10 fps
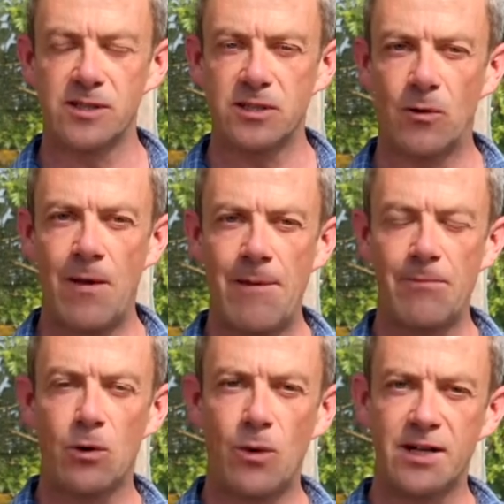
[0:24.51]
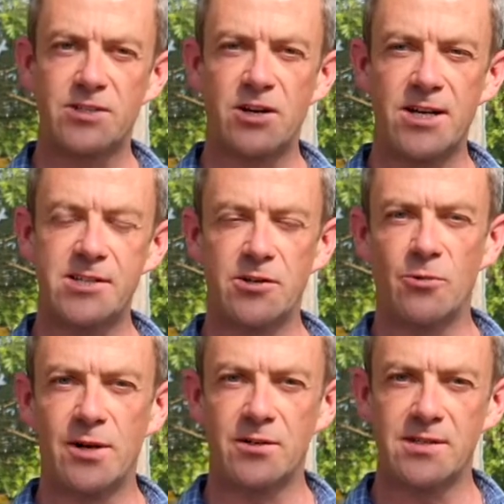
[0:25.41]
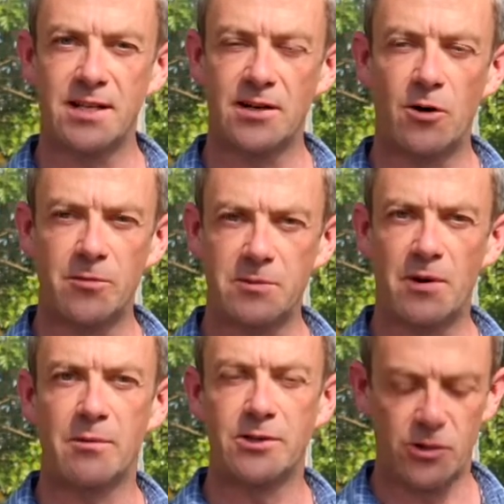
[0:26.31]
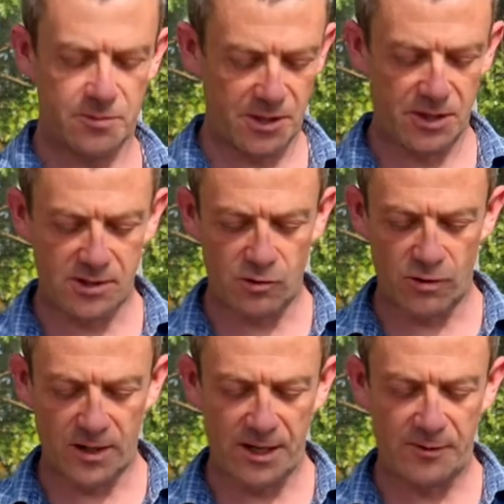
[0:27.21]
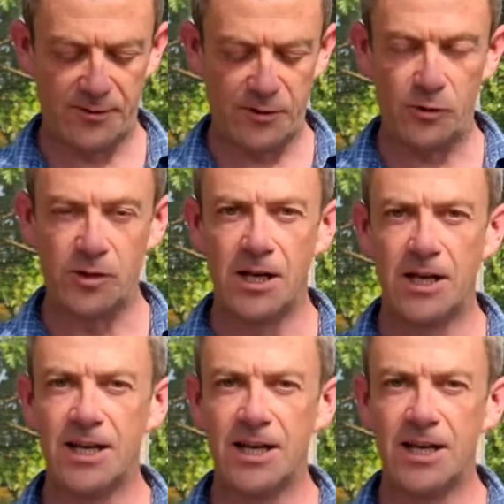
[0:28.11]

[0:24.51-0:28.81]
So when it dies on your windowsill at home, it's probably just because it's run out of food.